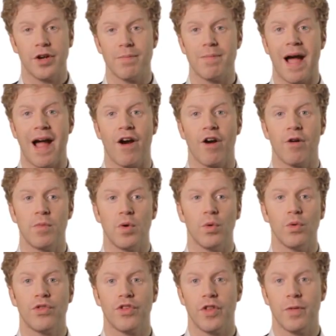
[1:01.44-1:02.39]
are
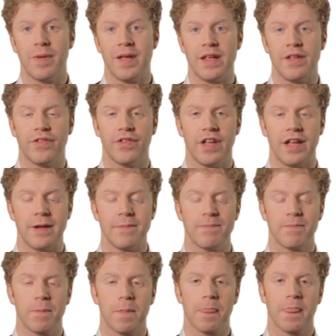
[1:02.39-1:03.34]
comparable to the PC.
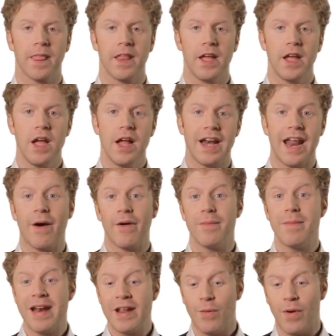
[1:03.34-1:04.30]
Now,
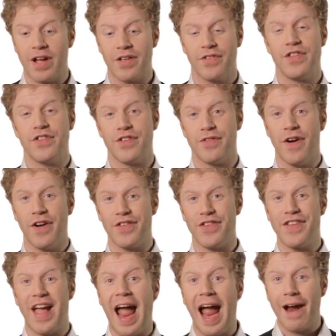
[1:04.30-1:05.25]
in many ways, these
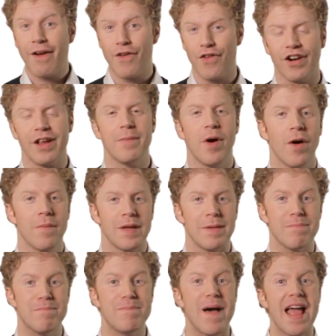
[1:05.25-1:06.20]
devices actually might
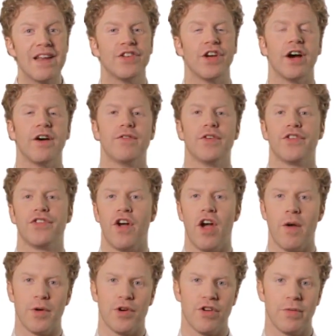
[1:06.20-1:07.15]
be better for
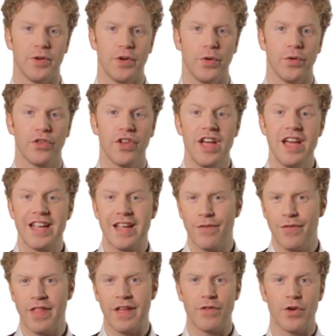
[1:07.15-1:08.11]
cybercriminals,
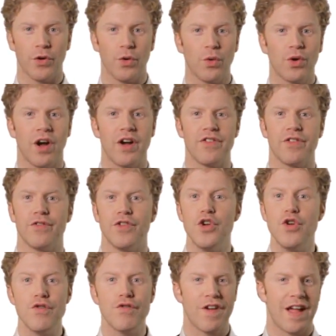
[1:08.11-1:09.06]
given they've got all kinds of
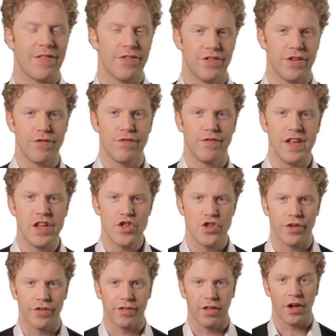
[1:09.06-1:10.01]
new fancy
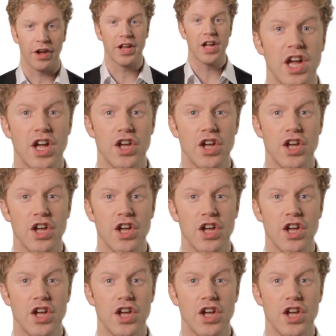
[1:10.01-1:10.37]
features like